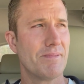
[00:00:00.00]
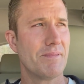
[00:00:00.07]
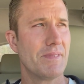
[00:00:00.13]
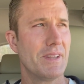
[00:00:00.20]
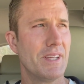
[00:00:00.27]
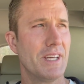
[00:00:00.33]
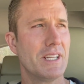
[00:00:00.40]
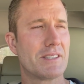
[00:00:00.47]

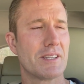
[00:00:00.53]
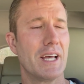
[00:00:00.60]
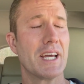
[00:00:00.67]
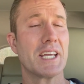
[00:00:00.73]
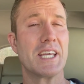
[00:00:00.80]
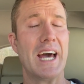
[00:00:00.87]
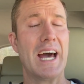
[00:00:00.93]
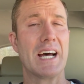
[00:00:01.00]
it's like
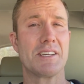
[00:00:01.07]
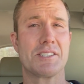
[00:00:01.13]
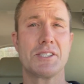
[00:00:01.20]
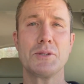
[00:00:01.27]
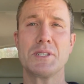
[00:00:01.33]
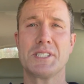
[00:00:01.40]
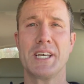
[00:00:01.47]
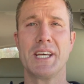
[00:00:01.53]
gas to
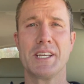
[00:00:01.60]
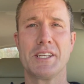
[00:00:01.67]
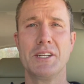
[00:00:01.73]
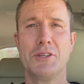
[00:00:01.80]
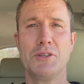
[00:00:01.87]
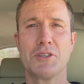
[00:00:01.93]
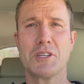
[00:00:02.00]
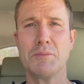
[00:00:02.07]
a tank. You know,
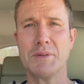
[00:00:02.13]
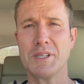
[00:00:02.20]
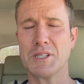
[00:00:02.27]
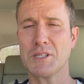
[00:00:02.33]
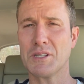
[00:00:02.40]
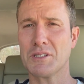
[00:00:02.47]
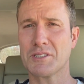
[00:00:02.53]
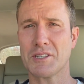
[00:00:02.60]
you
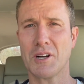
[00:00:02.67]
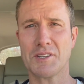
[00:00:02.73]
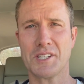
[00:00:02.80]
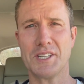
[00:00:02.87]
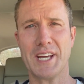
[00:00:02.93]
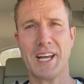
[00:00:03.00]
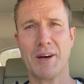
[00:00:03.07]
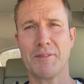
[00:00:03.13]
can start the
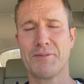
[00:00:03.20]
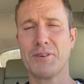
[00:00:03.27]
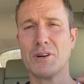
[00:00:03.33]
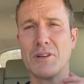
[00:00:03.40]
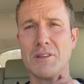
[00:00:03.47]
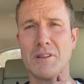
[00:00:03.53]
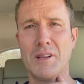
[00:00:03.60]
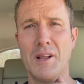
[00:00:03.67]
day out
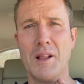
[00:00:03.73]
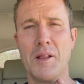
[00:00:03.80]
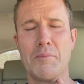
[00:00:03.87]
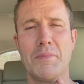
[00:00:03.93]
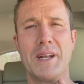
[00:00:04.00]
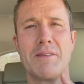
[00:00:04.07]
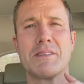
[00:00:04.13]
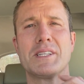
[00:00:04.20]
full,
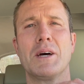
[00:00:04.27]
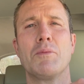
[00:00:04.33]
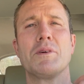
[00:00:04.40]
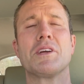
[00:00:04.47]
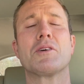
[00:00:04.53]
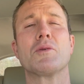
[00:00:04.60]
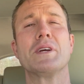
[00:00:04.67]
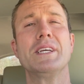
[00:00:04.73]
but every time we
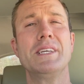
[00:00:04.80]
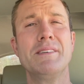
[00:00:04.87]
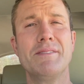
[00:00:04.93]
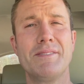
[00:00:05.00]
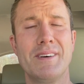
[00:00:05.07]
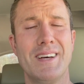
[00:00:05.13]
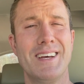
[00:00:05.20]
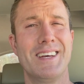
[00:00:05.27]

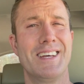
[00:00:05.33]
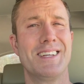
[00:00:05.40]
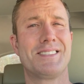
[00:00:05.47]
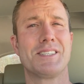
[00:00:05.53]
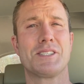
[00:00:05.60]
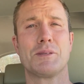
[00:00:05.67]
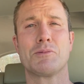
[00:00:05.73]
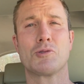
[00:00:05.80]
grieve, it's
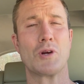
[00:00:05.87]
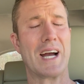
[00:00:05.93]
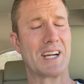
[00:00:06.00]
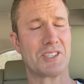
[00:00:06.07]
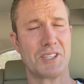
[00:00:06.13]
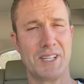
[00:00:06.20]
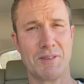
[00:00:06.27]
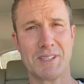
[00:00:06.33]
a
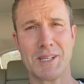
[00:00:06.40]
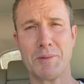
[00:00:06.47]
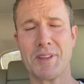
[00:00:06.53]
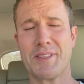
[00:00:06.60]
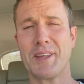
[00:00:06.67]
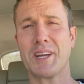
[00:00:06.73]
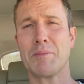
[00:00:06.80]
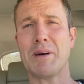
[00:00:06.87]
subtraction. Every time we
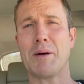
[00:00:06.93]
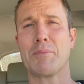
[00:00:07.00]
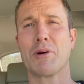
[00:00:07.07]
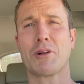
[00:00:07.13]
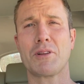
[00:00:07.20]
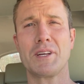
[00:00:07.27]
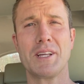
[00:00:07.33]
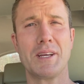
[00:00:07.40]
think about
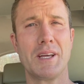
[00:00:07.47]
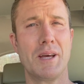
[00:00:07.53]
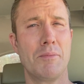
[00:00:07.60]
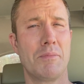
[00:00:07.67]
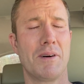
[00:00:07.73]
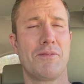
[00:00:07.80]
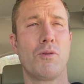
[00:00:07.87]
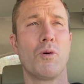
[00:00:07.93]
Berkeley, and
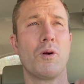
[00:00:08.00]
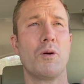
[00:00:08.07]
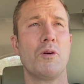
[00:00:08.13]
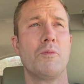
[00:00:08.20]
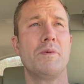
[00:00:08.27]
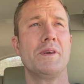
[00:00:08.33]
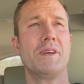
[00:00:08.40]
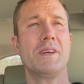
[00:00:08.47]
before it would
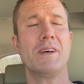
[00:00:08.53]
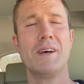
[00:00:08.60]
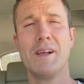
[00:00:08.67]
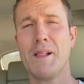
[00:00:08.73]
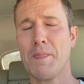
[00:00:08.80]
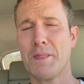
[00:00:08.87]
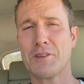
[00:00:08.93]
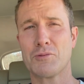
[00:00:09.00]
be
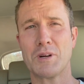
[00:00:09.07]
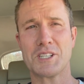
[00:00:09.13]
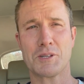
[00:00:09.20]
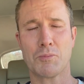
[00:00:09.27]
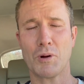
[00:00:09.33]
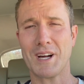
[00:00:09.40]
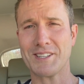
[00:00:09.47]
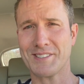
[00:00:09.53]
this
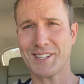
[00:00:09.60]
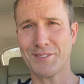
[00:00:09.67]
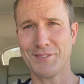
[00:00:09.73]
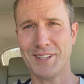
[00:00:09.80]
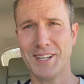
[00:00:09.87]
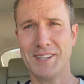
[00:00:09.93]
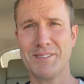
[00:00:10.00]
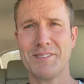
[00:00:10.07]
reciprocity of
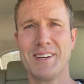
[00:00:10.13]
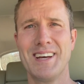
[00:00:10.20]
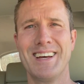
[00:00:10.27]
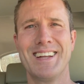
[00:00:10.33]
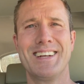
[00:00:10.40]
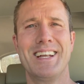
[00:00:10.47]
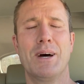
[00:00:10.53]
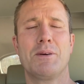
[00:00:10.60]
love,
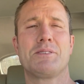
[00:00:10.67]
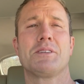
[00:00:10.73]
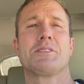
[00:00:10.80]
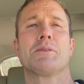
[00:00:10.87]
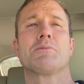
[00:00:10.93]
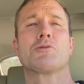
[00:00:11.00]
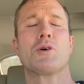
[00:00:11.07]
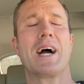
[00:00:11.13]
now it's a
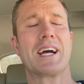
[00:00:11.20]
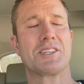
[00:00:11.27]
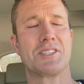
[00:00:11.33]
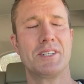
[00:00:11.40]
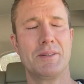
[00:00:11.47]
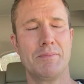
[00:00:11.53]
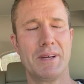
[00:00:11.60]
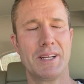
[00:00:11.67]
subtraction.
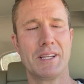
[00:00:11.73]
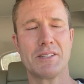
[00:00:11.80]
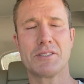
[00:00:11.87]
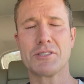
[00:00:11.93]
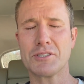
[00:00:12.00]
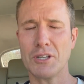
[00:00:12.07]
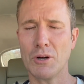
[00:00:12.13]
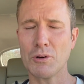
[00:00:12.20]
And man, it's
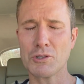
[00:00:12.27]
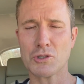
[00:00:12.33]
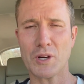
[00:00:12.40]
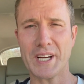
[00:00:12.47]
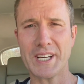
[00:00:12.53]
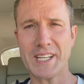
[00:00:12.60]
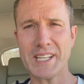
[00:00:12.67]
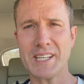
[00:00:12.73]
so
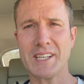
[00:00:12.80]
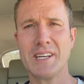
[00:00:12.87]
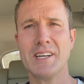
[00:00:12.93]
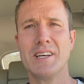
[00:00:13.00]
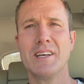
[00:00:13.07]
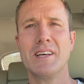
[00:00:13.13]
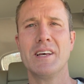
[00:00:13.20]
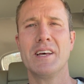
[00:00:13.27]
draining.
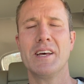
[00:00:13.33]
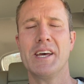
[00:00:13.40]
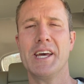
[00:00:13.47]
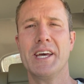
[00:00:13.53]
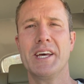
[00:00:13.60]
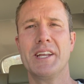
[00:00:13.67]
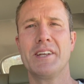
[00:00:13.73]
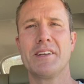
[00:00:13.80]

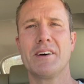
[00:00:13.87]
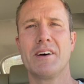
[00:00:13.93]
And